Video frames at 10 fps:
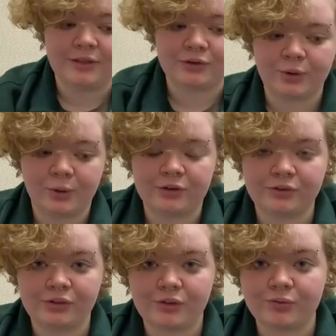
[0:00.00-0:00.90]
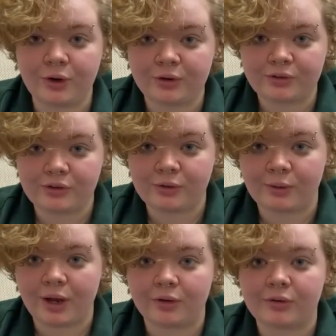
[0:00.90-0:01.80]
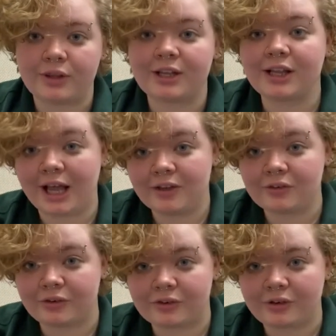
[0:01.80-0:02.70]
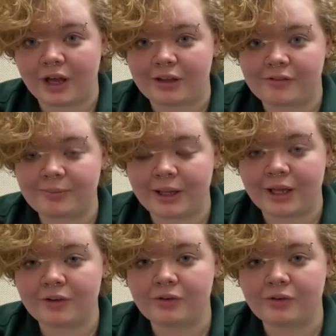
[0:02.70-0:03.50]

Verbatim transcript: This course focuses around the classical style of playing,